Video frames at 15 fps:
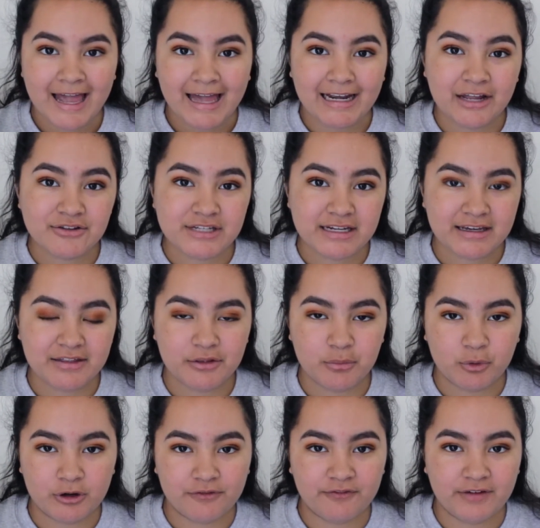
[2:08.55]
And now taking the
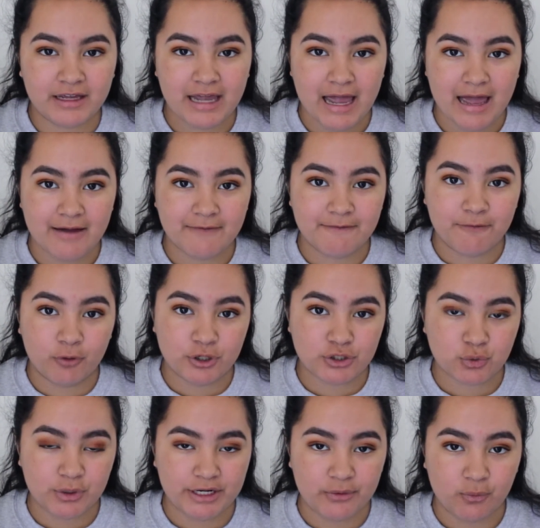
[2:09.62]
Morphe
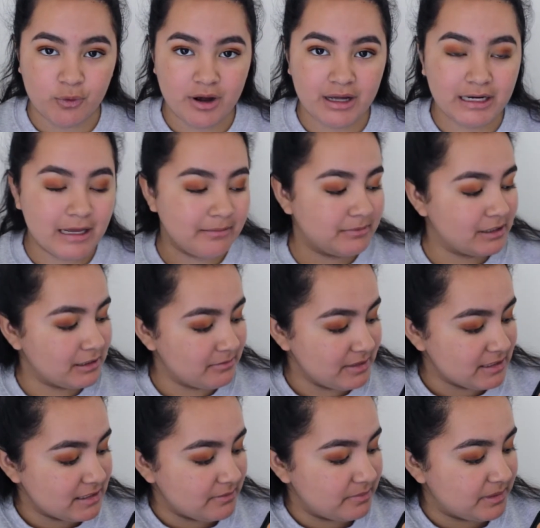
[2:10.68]
M421, I'm going to
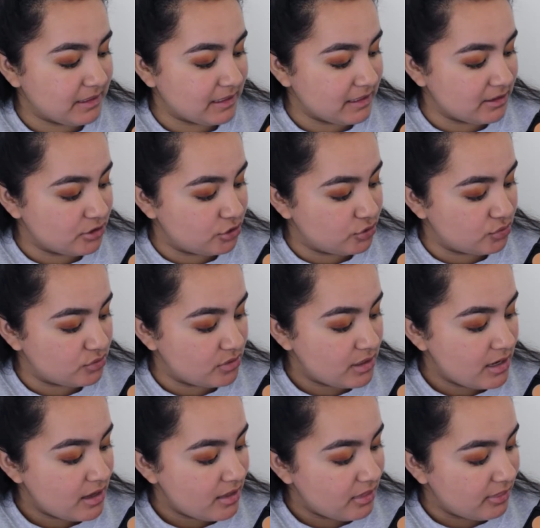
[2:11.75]
be dipping into
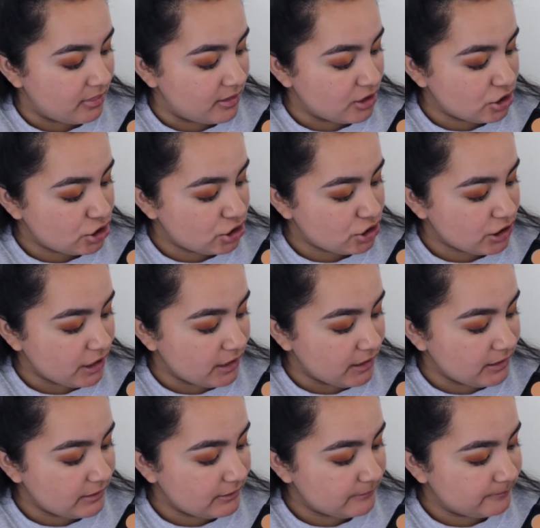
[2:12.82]
this
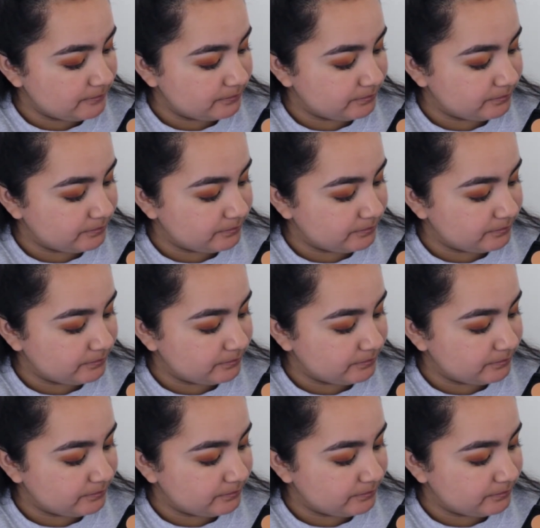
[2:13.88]
shade.